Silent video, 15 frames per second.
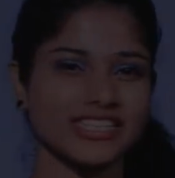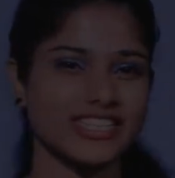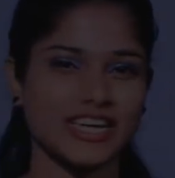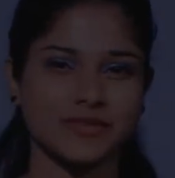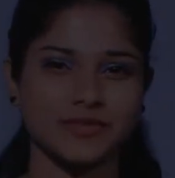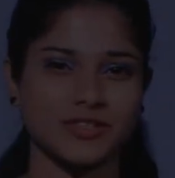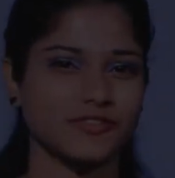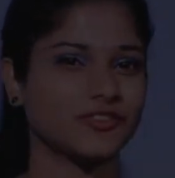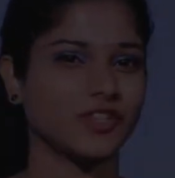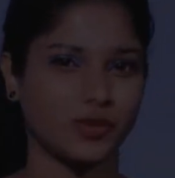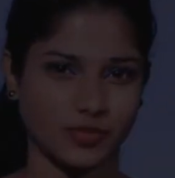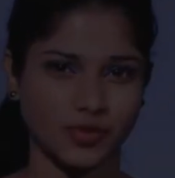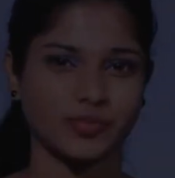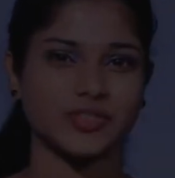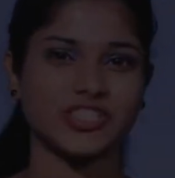types of
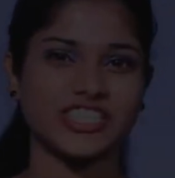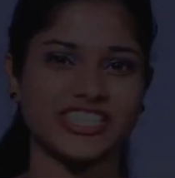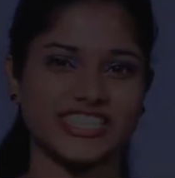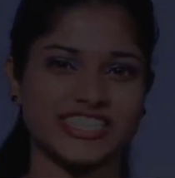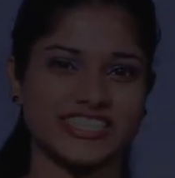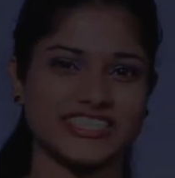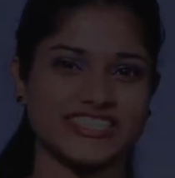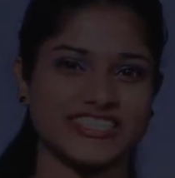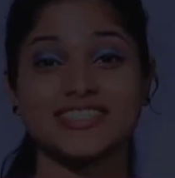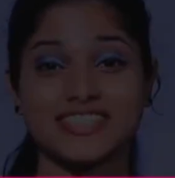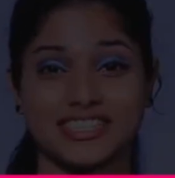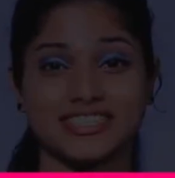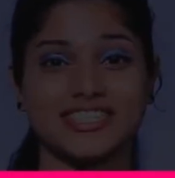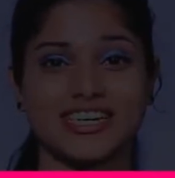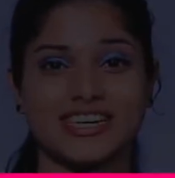job opportunities,
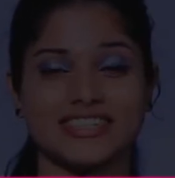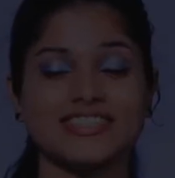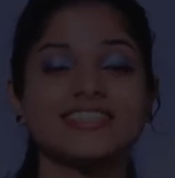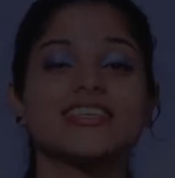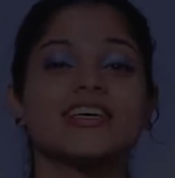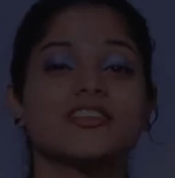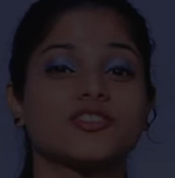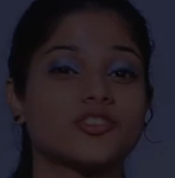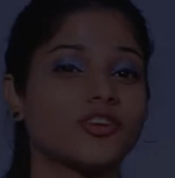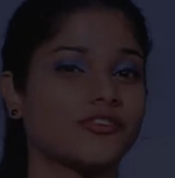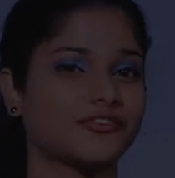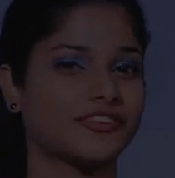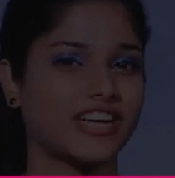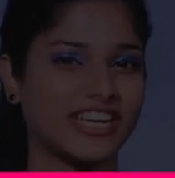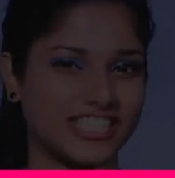such as
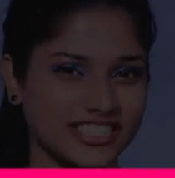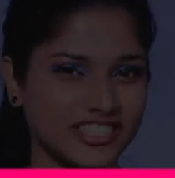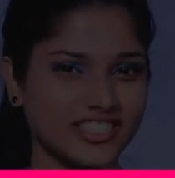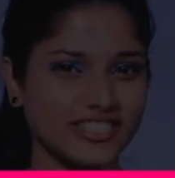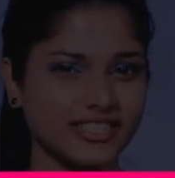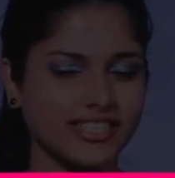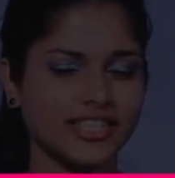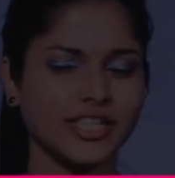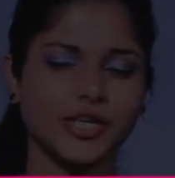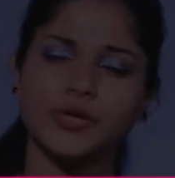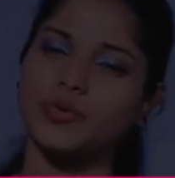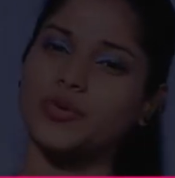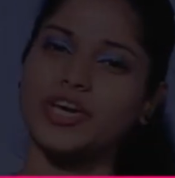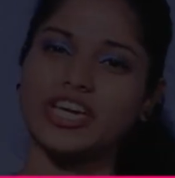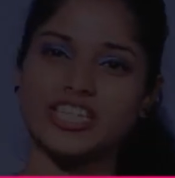software engineering,
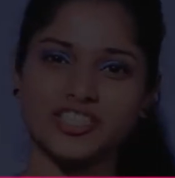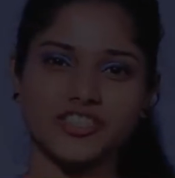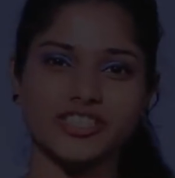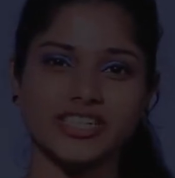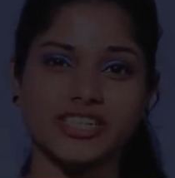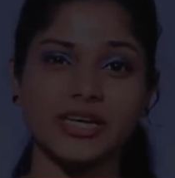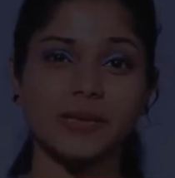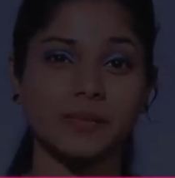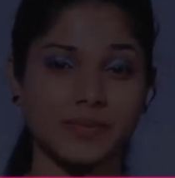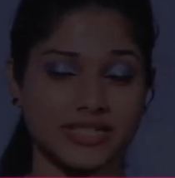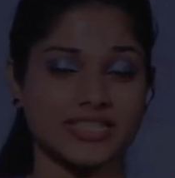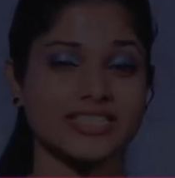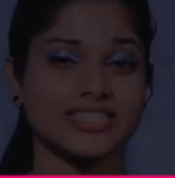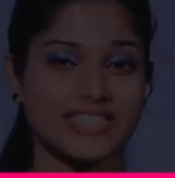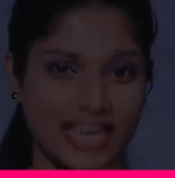QA engineering,
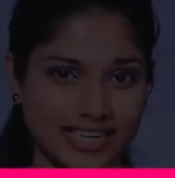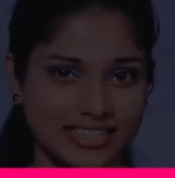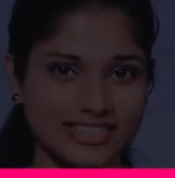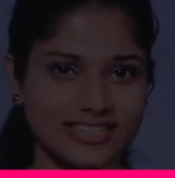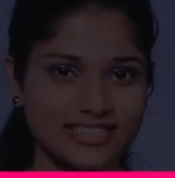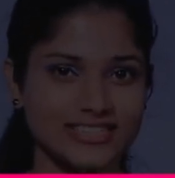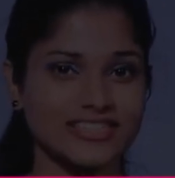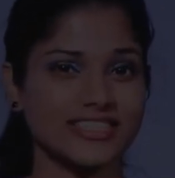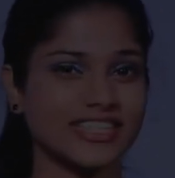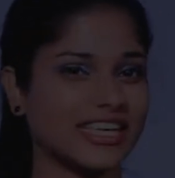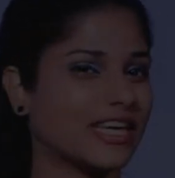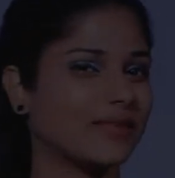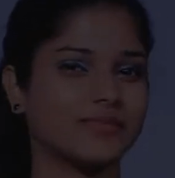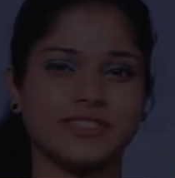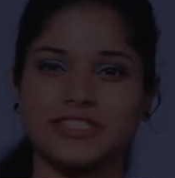business analyst,
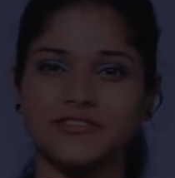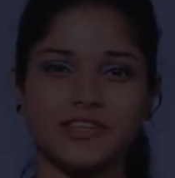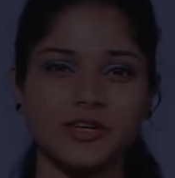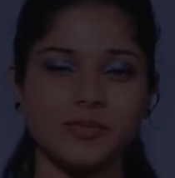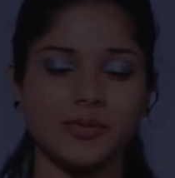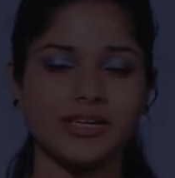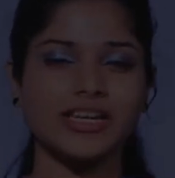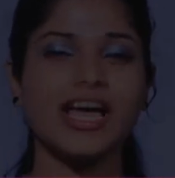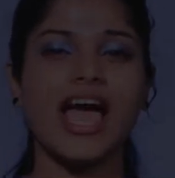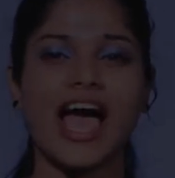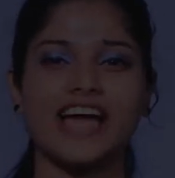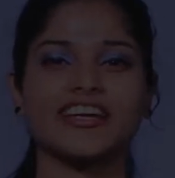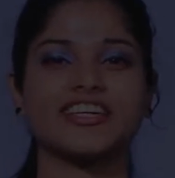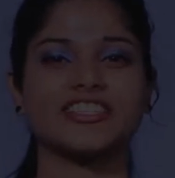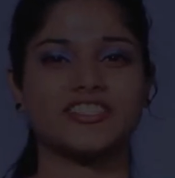game developer,
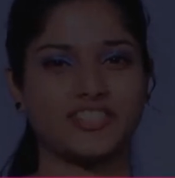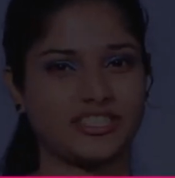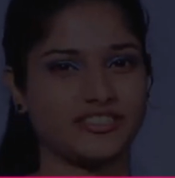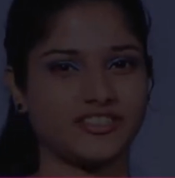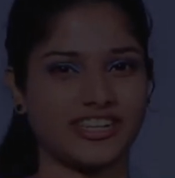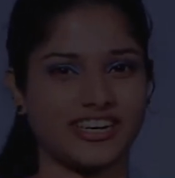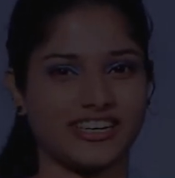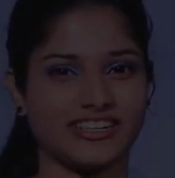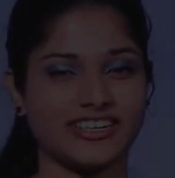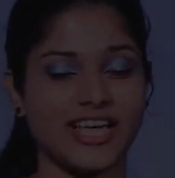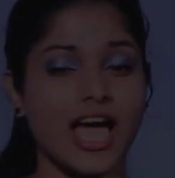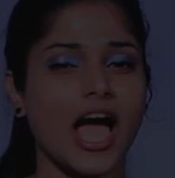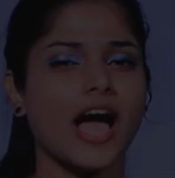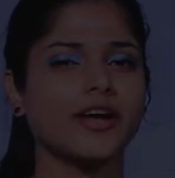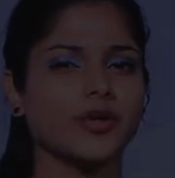and etc.
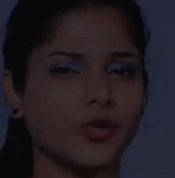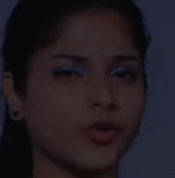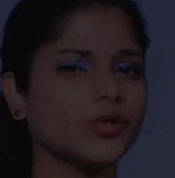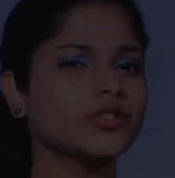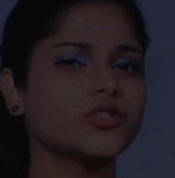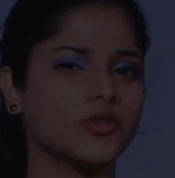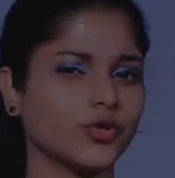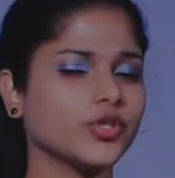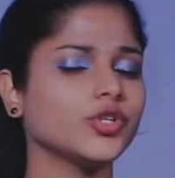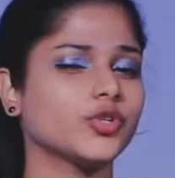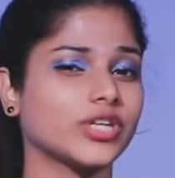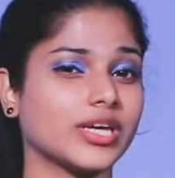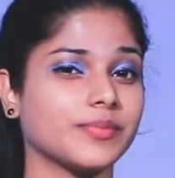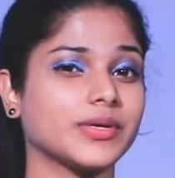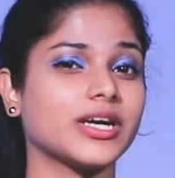And also, you
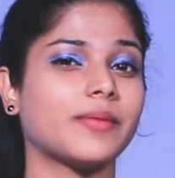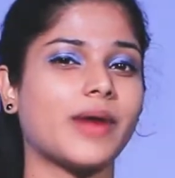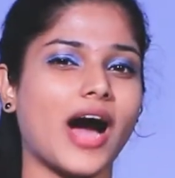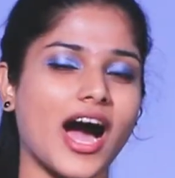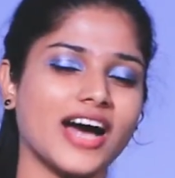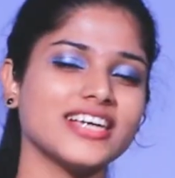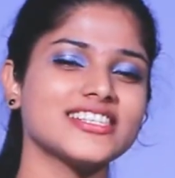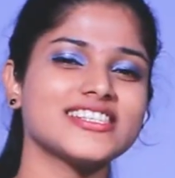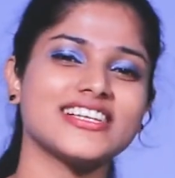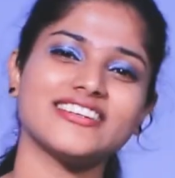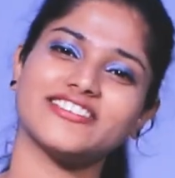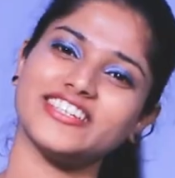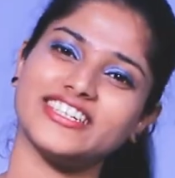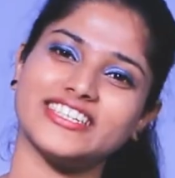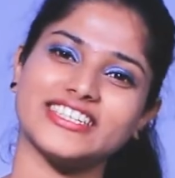can become a high
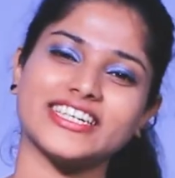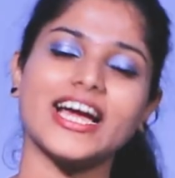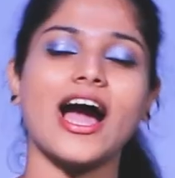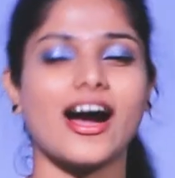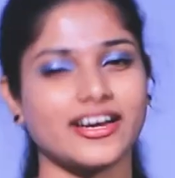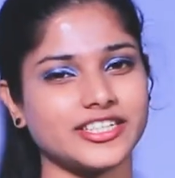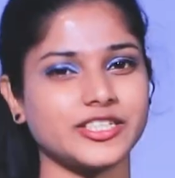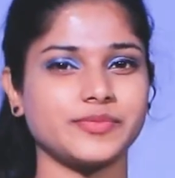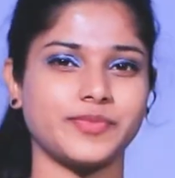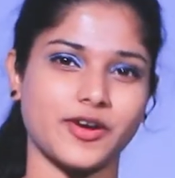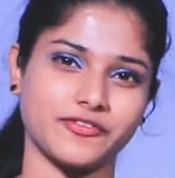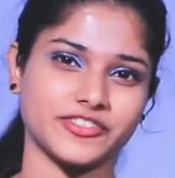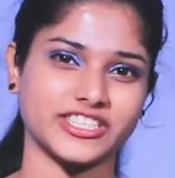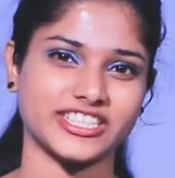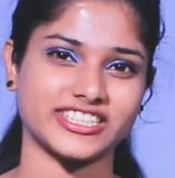salary earning IT
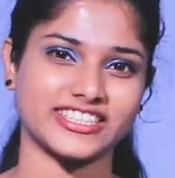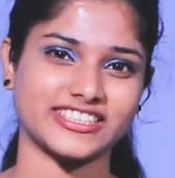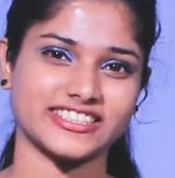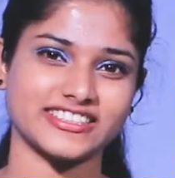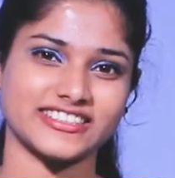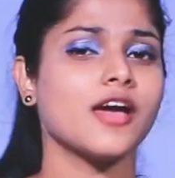professional.